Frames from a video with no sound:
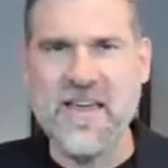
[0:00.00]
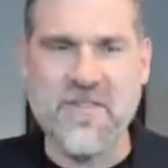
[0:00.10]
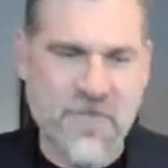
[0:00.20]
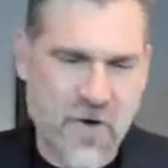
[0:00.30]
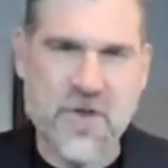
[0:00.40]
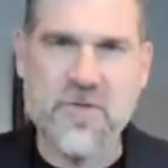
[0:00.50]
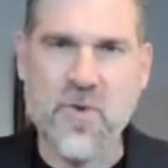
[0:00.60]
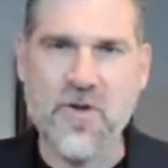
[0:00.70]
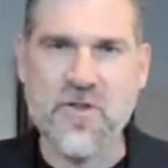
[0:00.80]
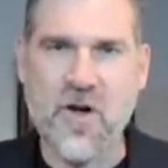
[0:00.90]
the focus
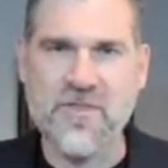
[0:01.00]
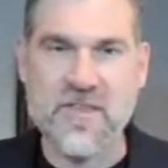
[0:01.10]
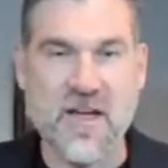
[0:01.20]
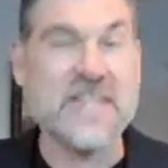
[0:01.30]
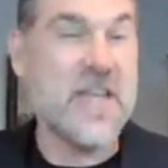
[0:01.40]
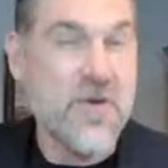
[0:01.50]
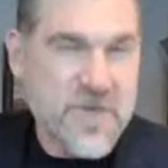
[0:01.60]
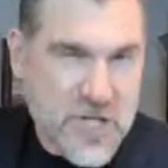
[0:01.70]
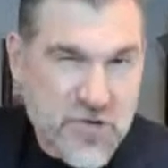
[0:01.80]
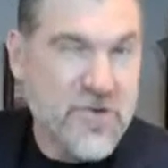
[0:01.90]
was on this idea of
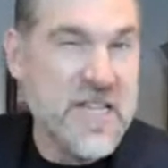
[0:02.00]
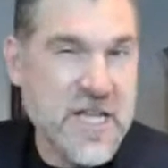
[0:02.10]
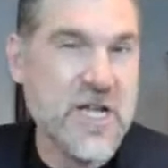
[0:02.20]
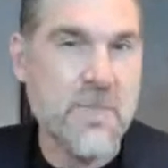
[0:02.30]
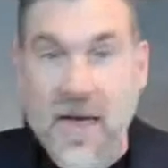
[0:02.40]
a strategic